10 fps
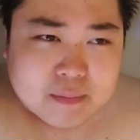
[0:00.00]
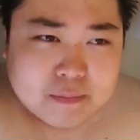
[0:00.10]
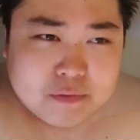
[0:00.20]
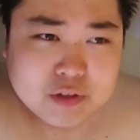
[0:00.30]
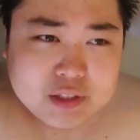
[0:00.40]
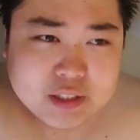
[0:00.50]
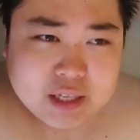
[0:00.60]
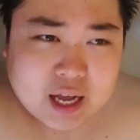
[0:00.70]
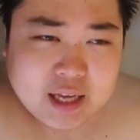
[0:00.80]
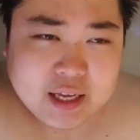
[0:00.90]
Firstly,
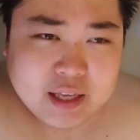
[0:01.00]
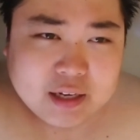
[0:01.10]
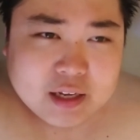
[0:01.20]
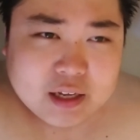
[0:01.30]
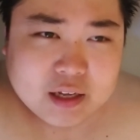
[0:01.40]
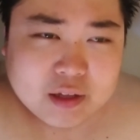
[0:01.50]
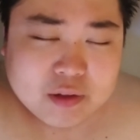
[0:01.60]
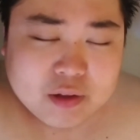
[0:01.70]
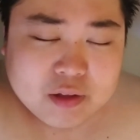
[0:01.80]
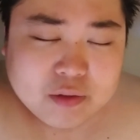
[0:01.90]
we
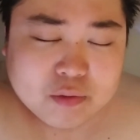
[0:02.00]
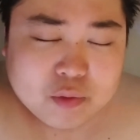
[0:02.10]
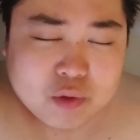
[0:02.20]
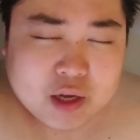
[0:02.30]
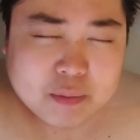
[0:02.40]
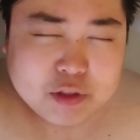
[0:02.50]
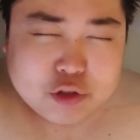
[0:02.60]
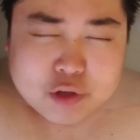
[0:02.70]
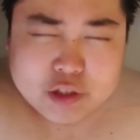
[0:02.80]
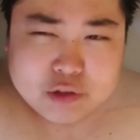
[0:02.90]
got a bunch
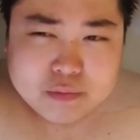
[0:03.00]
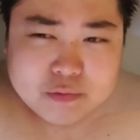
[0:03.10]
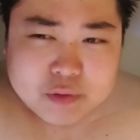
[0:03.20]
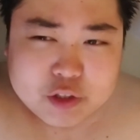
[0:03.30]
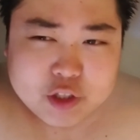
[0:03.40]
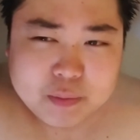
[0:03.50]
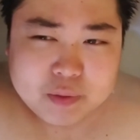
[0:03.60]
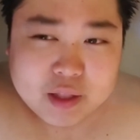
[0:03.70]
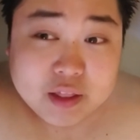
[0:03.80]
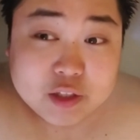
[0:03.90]
of treasure from the
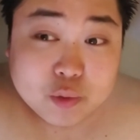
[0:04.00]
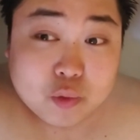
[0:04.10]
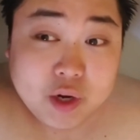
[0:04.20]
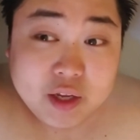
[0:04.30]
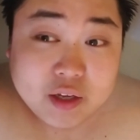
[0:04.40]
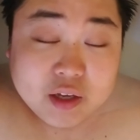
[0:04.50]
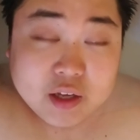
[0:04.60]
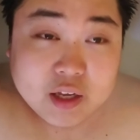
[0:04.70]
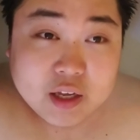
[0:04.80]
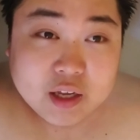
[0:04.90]
ship, and there's a
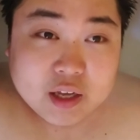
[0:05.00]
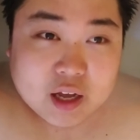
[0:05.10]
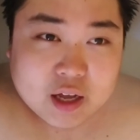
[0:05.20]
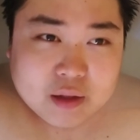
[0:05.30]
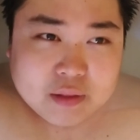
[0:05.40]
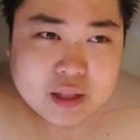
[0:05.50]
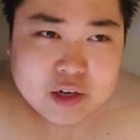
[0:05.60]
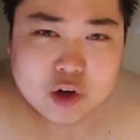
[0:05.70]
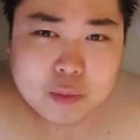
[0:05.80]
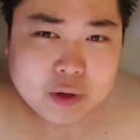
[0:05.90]
ring
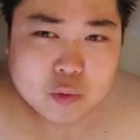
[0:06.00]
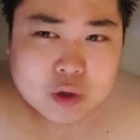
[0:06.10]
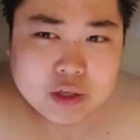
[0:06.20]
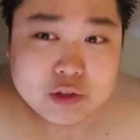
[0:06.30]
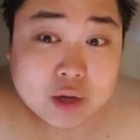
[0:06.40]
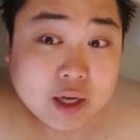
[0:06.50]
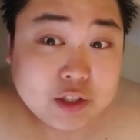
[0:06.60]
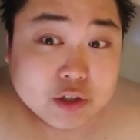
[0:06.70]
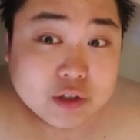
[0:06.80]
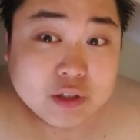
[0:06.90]
that nobody wanted, so I
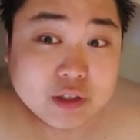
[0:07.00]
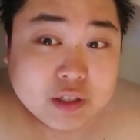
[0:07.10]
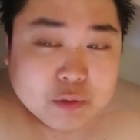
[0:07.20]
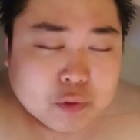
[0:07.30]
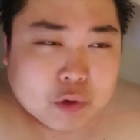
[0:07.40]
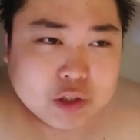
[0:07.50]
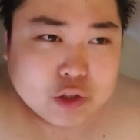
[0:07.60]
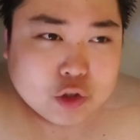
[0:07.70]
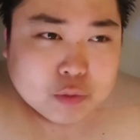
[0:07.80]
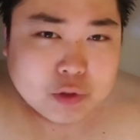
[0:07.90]
took. It requires
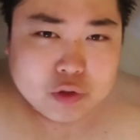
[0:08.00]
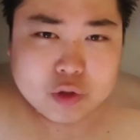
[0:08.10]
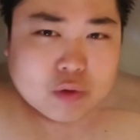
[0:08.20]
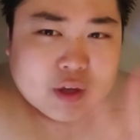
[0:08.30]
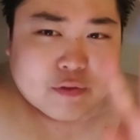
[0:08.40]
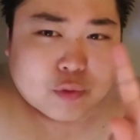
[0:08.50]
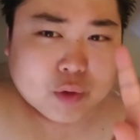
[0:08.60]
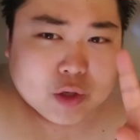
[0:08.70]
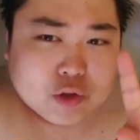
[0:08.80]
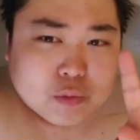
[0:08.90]
attunement. You can only have
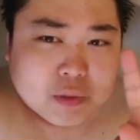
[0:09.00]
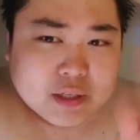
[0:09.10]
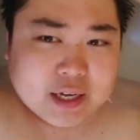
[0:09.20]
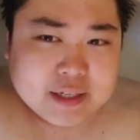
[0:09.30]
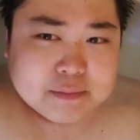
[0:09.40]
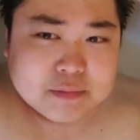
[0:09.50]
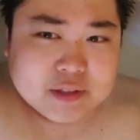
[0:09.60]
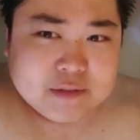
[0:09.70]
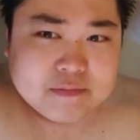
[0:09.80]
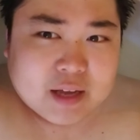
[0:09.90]
3 attunement
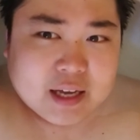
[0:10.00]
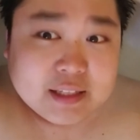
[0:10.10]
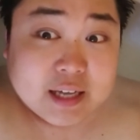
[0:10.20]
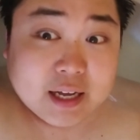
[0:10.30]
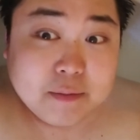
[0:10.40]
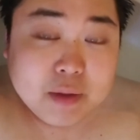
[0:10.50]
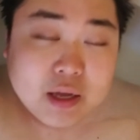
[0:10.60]
items at a time,